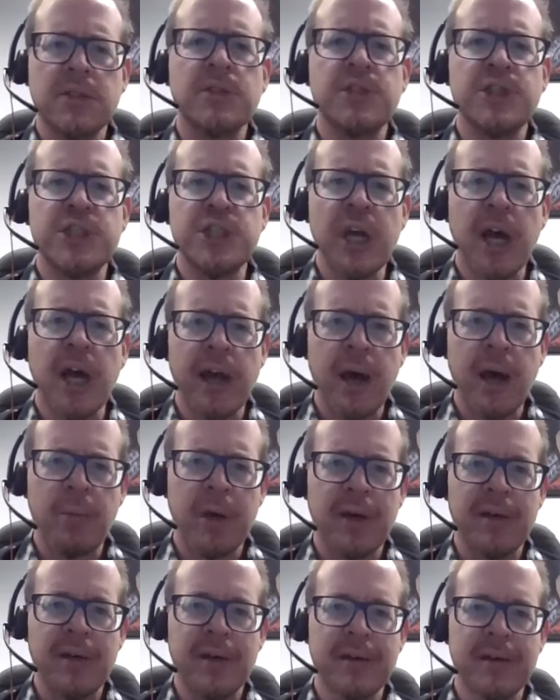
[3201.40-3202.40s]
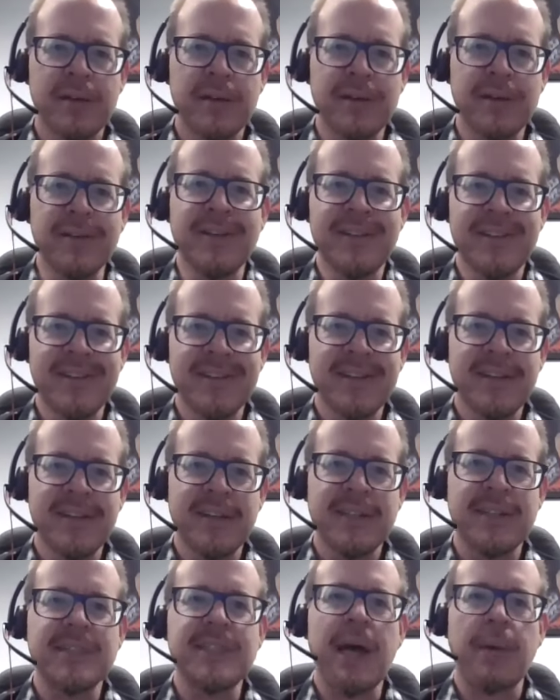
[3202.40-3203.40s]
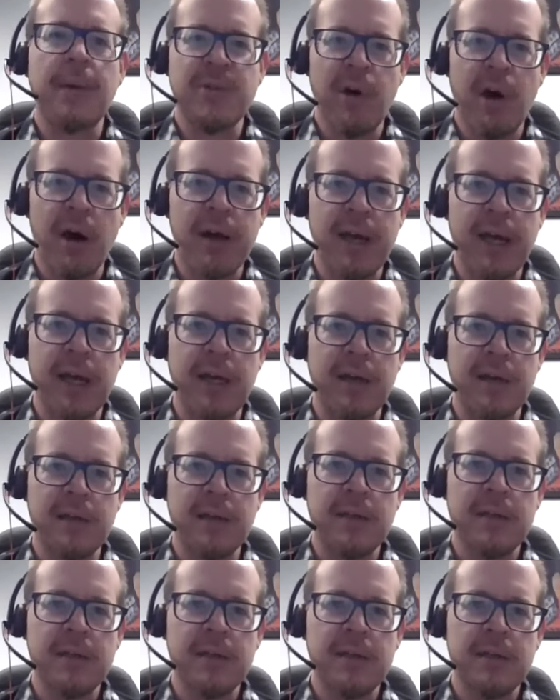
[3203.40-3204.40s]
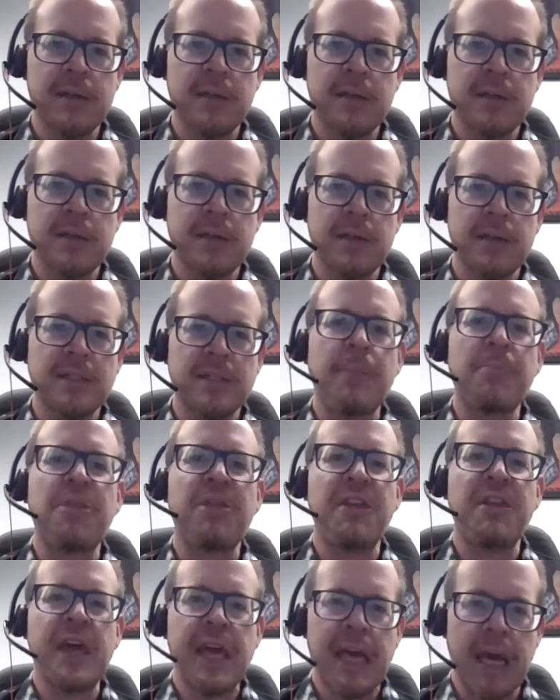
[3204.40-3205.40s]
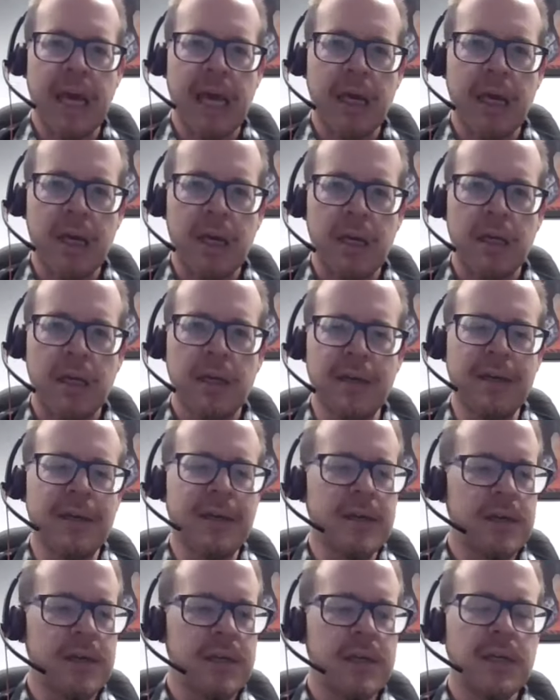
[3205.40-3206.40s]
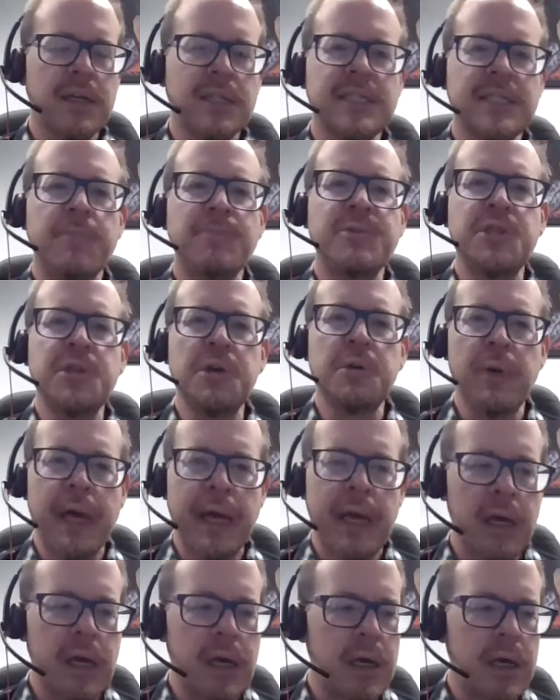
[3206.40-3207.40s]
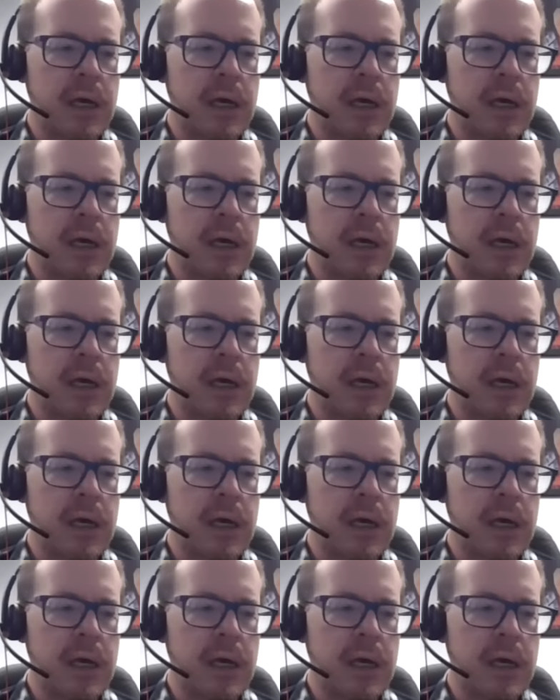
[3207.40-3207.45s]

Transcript: shut up. Stop talking. Stop thinking. Stop doing.